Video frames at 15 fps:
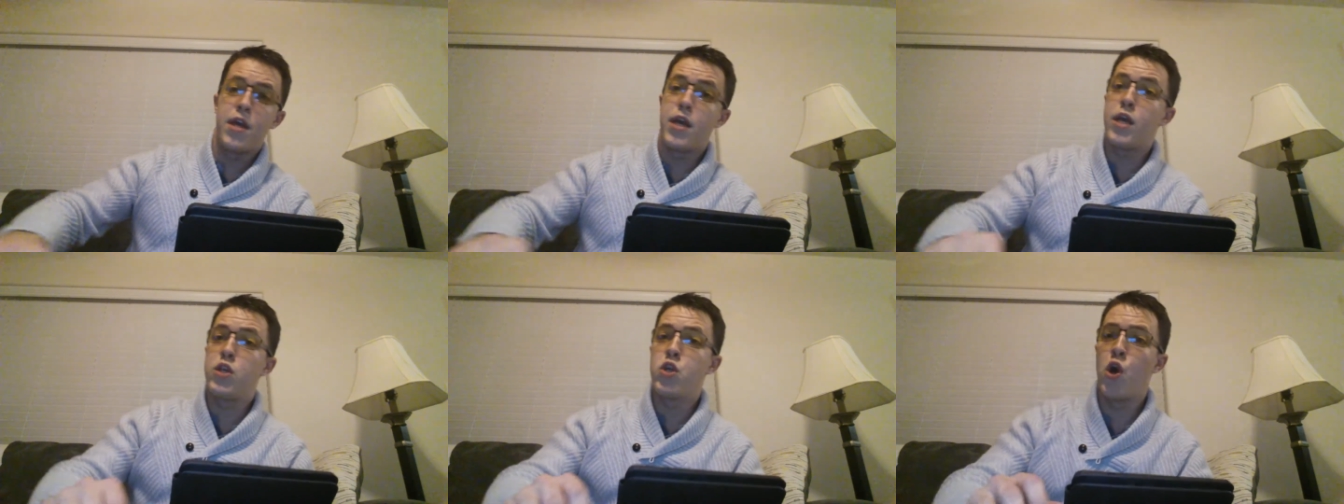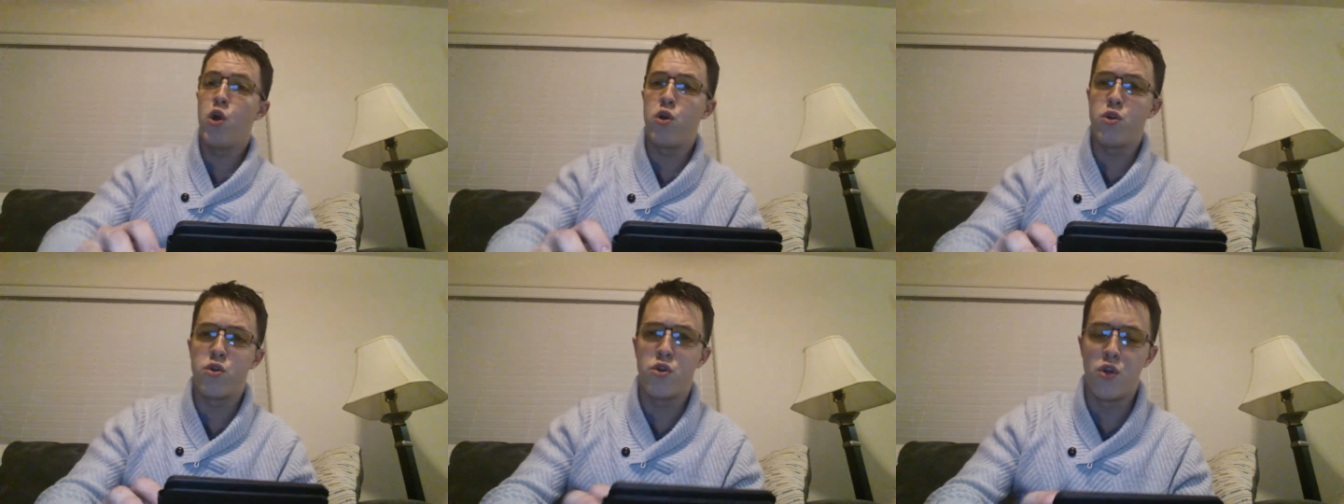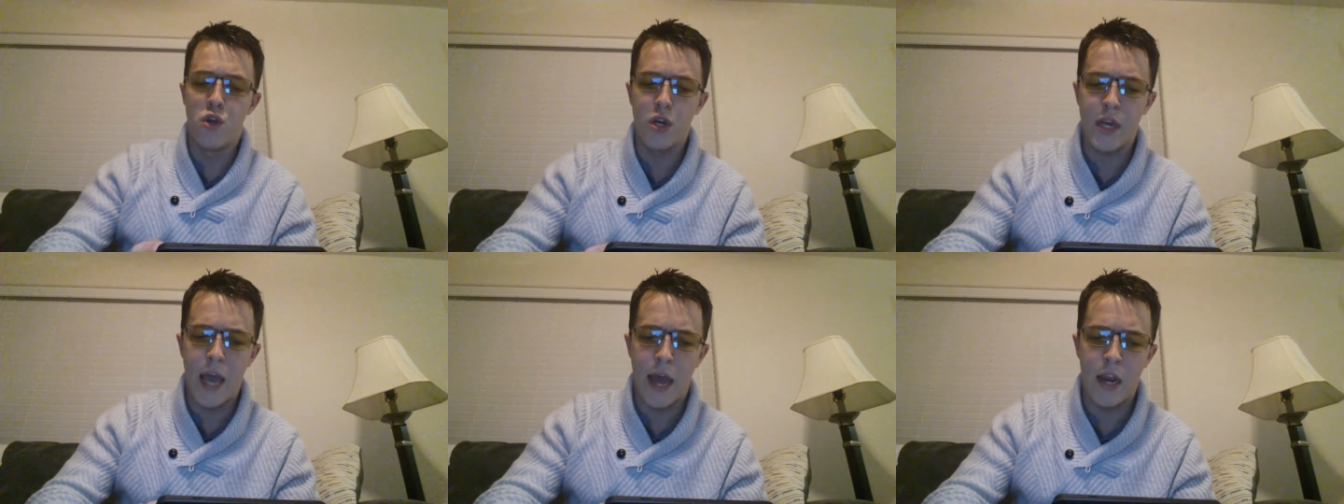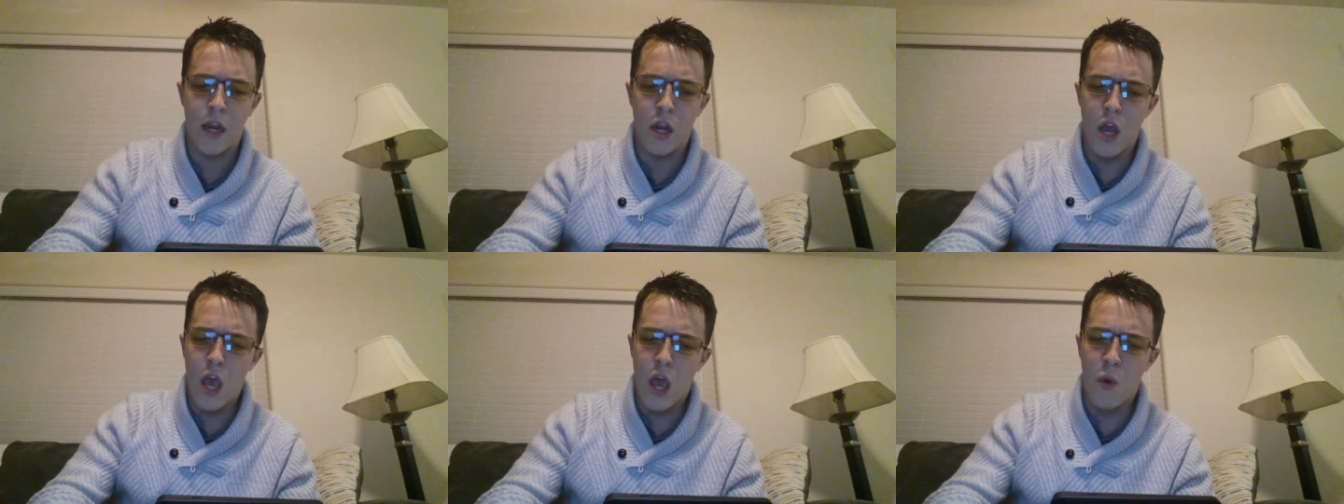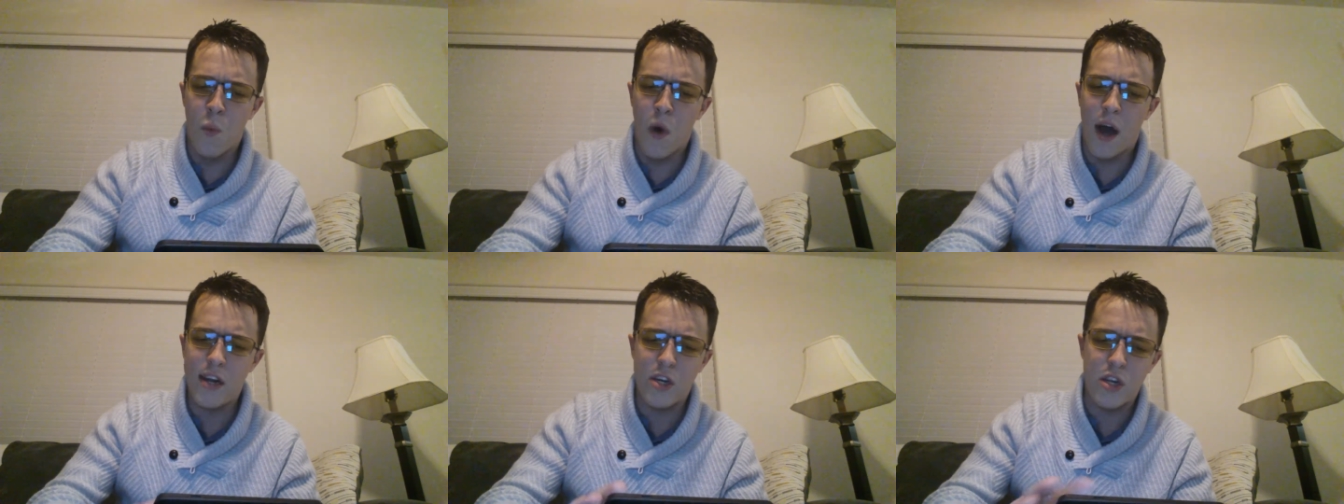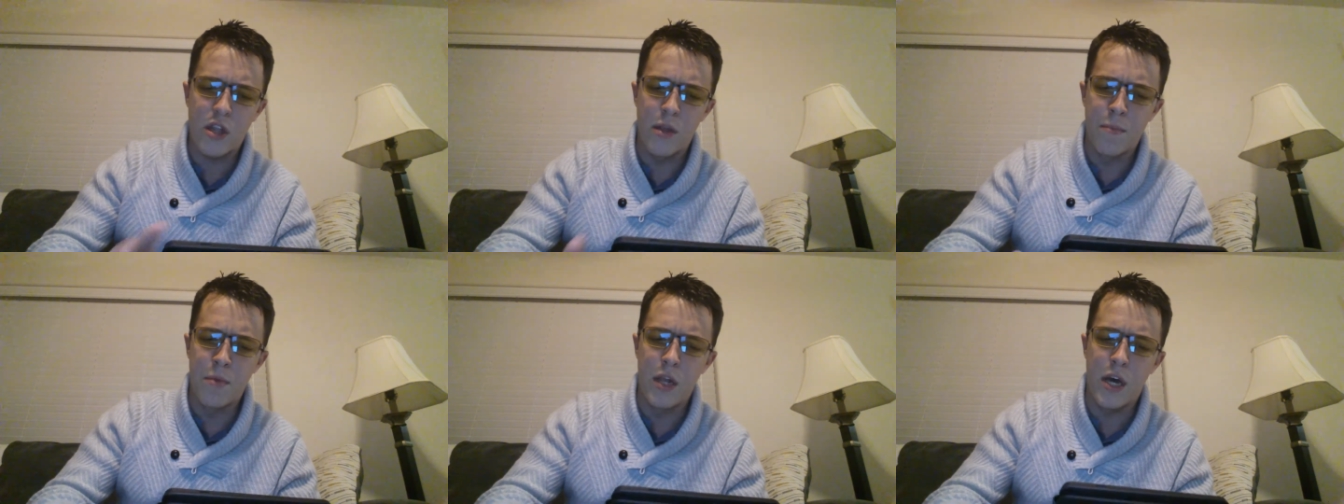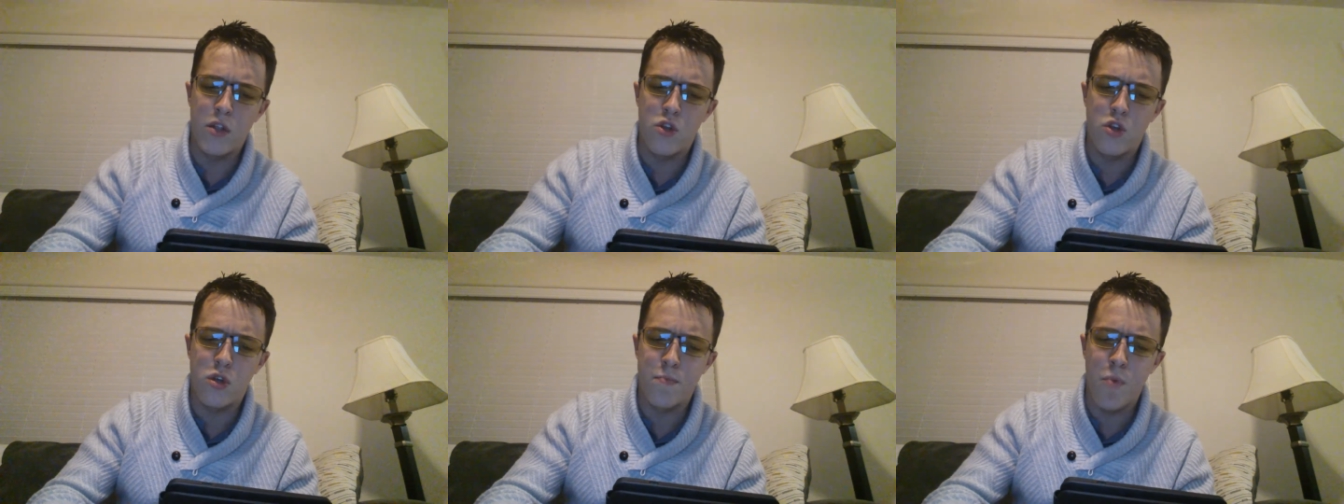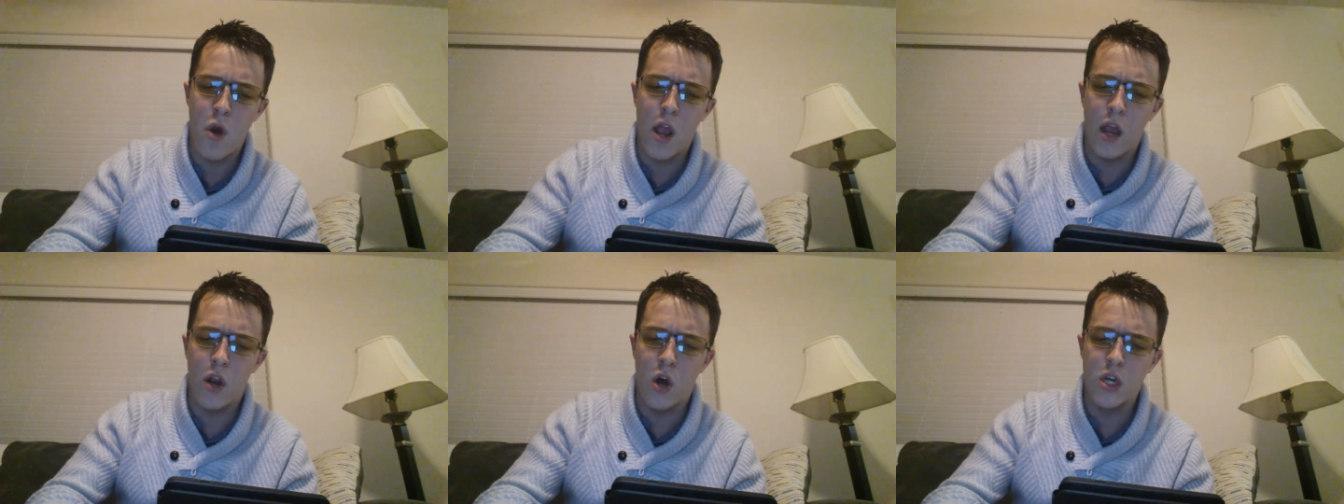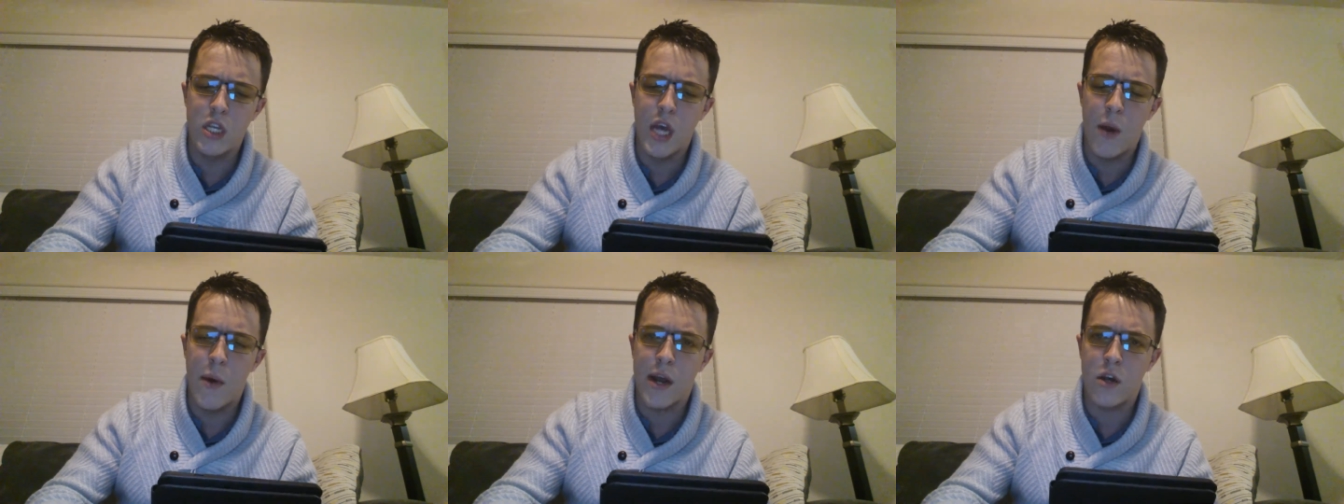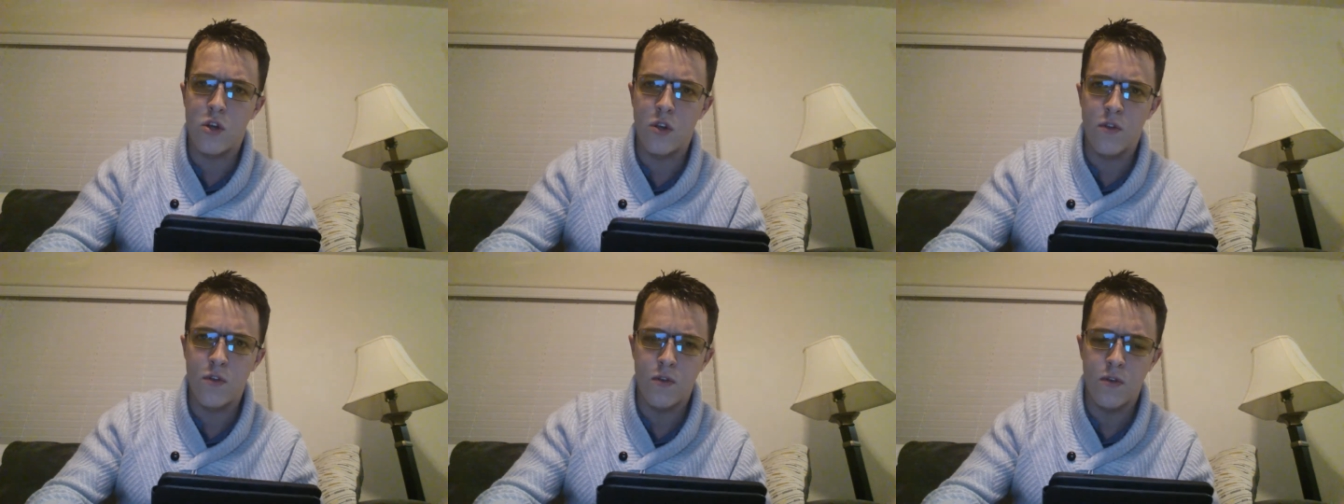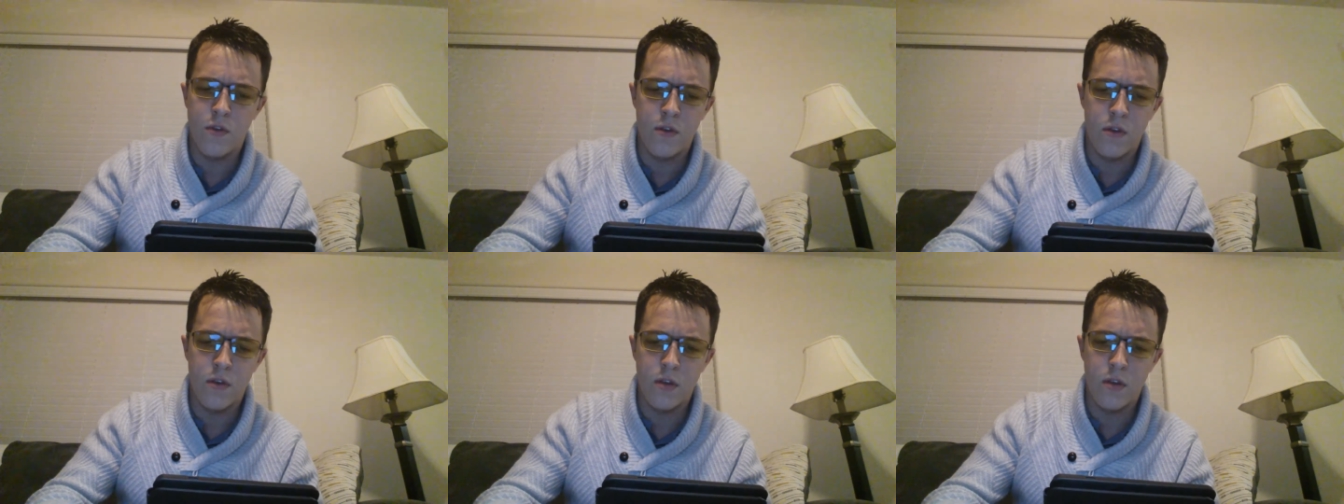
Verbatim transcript: He turned to look at it and watched the blood spray in all directions.